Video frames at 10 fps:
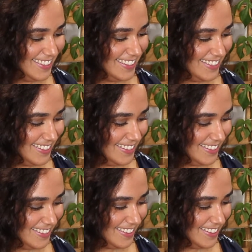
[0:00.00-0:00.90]

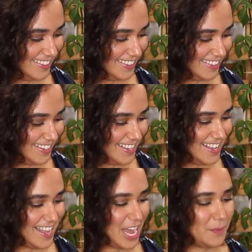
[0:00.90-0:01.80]
and
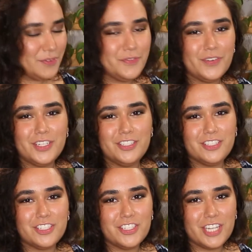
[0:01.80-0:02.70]
our
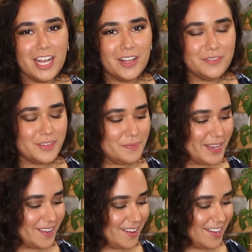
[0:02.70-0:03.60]
first shelf, oh
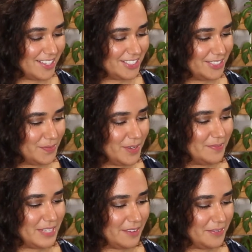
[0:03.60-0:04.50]
my gosh,
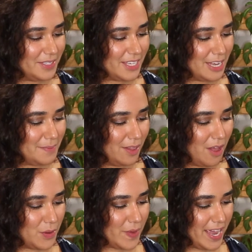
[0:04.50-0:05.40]
we've definitely come a
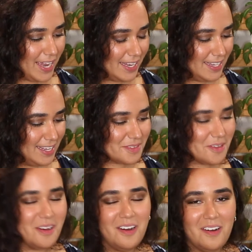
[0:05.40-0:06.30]
long way.
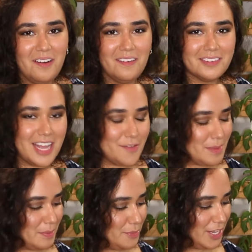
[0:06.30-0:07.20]
Aw, I
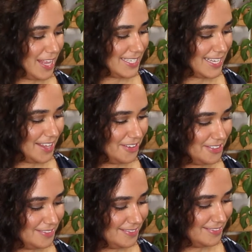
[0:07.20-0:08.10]
remember putting that
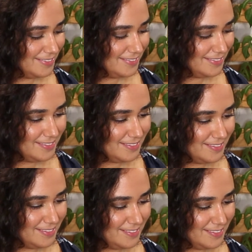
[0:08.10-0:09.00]
together.
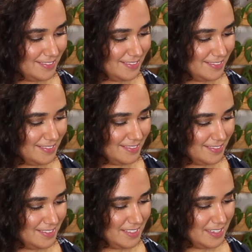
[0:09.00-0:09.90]
The shelf had 2
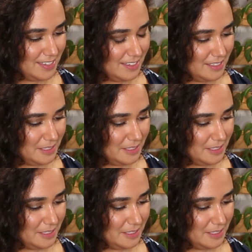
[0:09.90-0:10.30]
shelves.